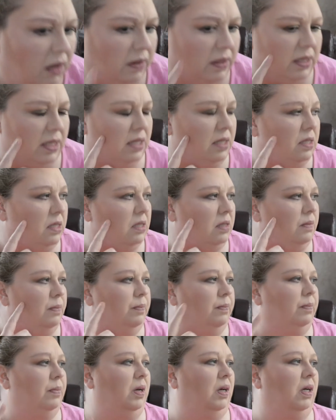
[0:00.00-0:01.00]
Oh, it's that
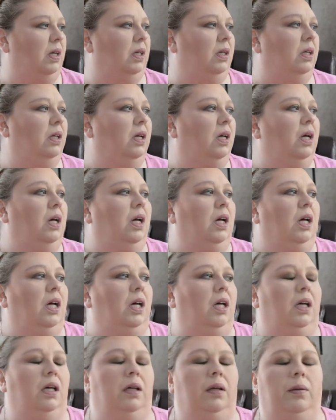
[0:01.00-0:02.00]
spot.
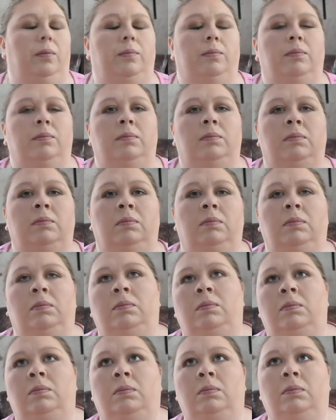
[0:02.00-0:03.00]
Um,
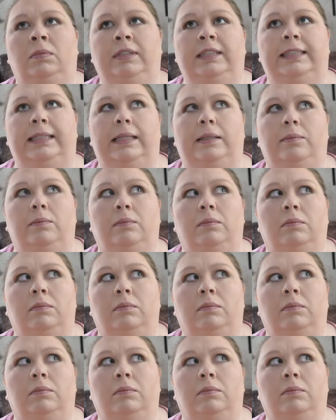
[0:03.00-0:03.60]
let's see.